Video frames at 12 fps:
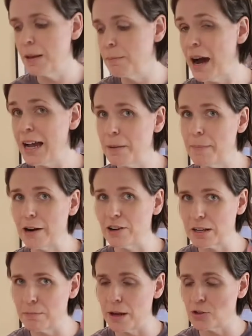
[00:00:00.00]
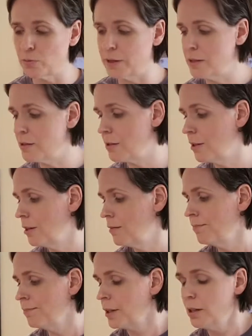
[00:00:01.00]
my American measurements,
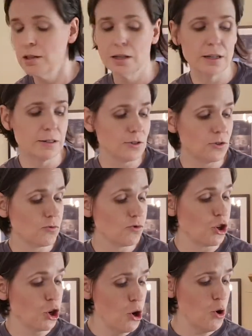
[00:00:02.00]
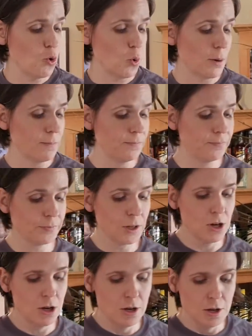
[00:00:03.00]
is 2.
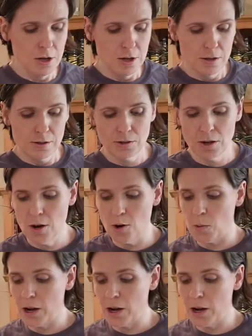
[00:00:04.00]
So we